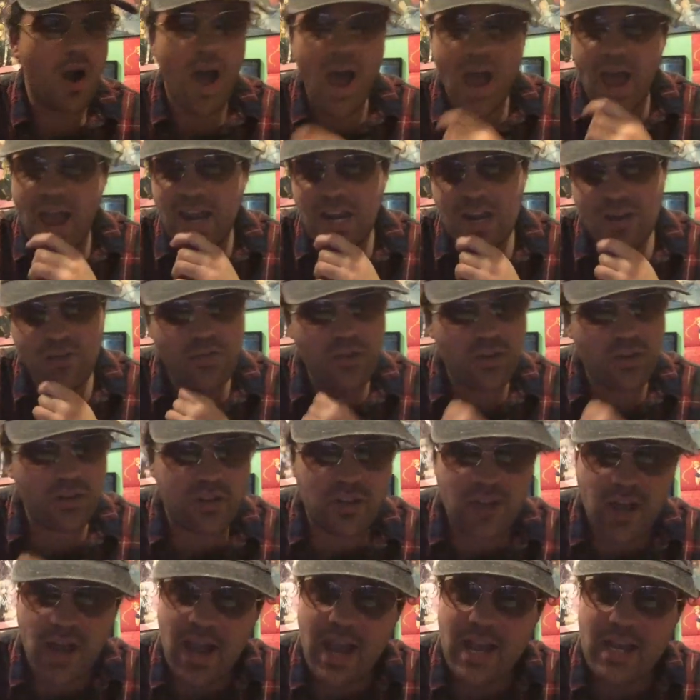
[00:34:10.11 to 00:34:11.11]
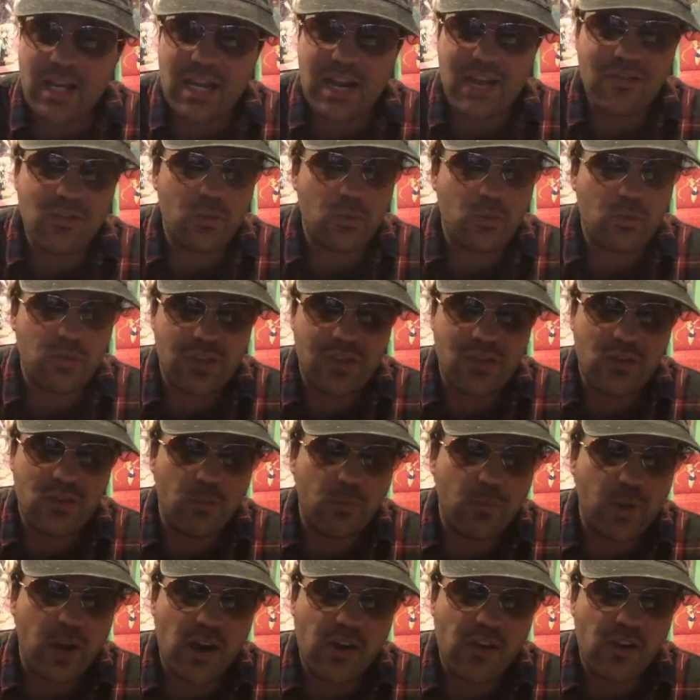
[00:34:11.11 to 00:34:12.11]
I never, I never was never
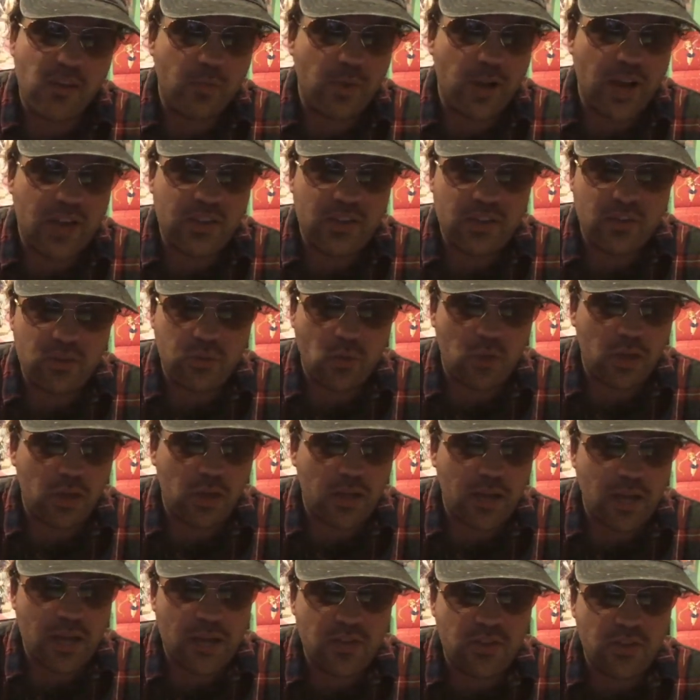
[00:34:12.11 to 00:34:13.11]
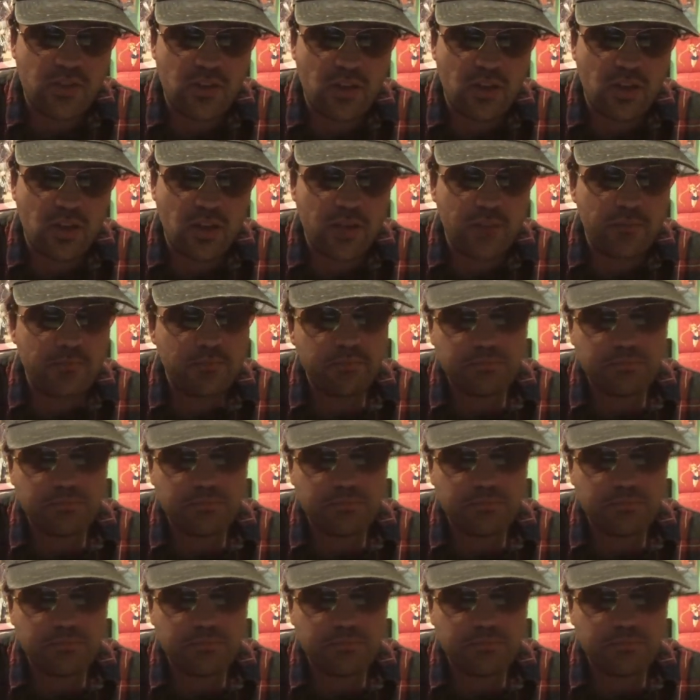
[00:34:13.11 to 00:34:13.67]
bothered by this look of Godzilla.